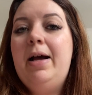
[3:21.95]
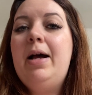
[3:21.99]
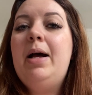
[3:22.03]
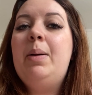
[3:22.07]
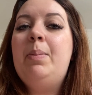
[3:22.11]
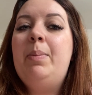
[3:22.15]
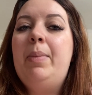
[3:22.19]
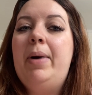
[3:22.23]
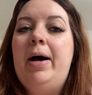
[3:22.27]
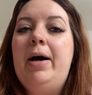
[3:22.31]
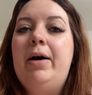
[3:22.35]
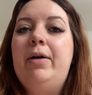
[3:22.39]

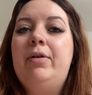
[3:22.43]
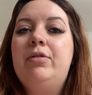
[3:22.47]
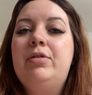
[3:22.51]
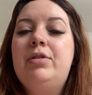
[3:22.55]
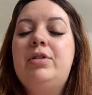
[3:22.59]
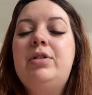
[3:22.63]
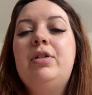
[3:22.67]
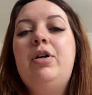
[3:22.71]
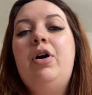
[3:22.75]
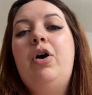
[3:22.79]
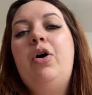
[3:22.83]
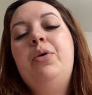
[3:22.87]

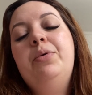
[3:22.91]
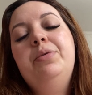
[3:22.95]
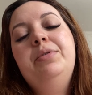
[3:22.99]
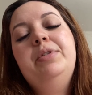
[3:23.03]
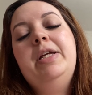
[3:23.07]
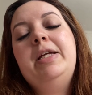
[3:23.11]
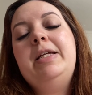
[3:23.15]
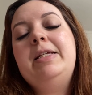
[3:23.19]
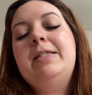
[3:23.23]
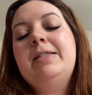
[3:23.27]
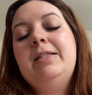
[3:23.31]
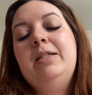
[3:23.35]
about all
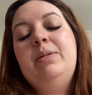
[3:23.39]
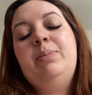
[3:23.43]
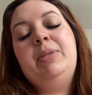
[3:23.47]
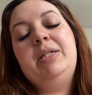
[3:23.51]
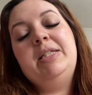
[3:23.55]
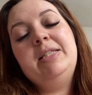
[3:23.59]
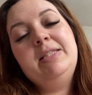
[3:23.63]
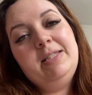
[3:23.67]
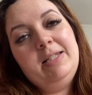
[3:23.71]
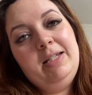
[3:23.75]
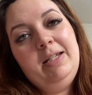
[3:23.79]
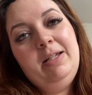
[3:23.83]
Day
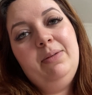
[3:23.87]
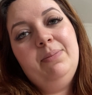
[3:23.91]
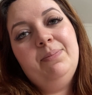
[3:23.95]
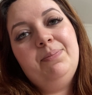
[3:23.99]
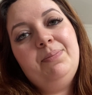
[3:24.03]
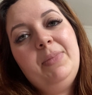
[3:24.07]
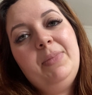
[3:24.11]
Slimming tea.